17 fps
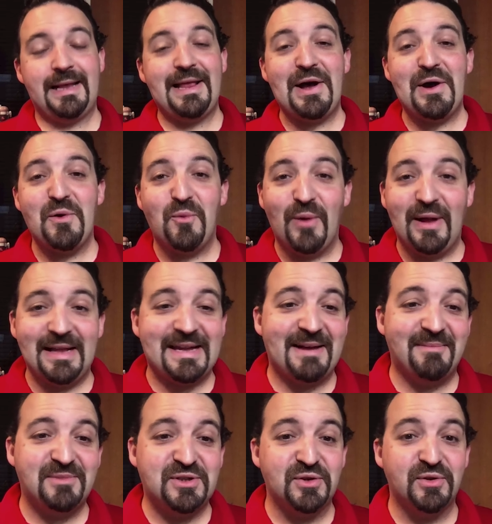Hello,
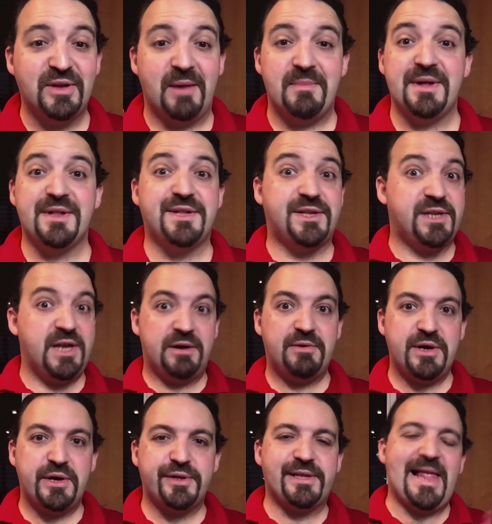welcome to the
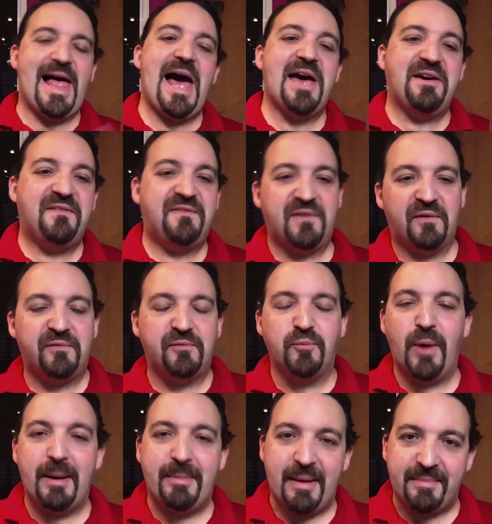mysterious life of
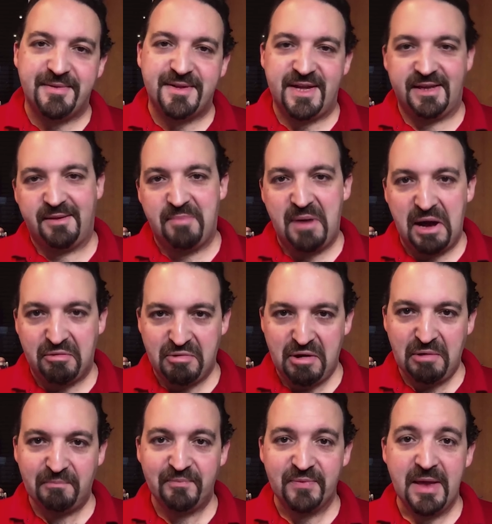web apps in the
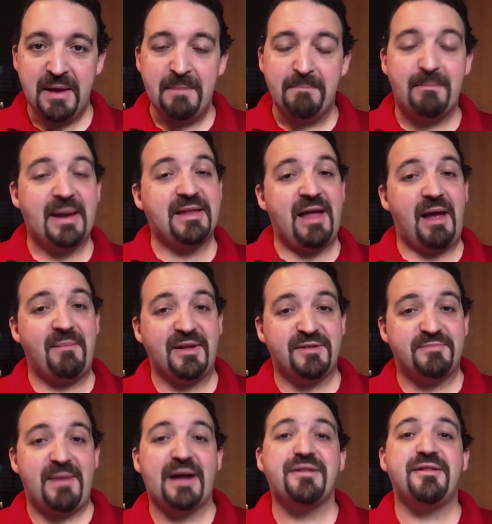background. My name is
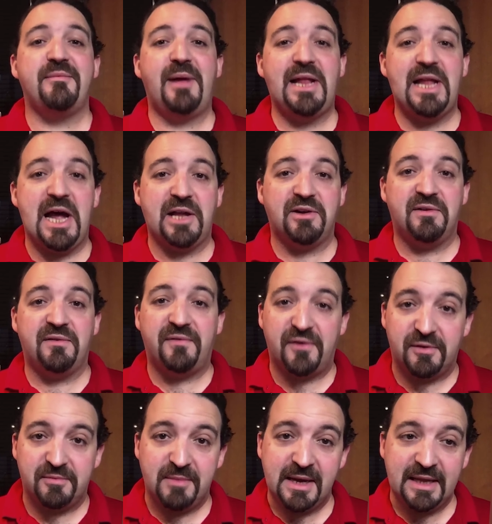Maximiliano
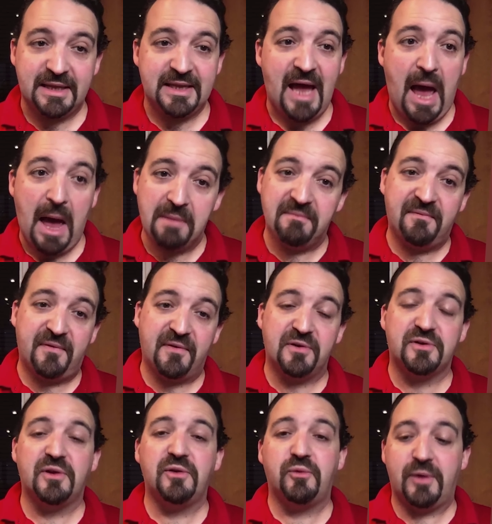Firtman. I'm
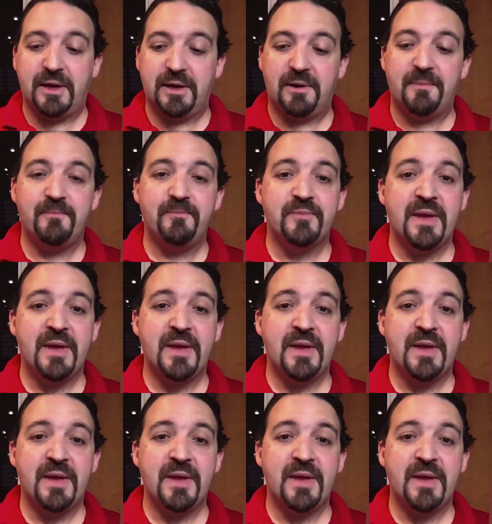Firt on Twitter,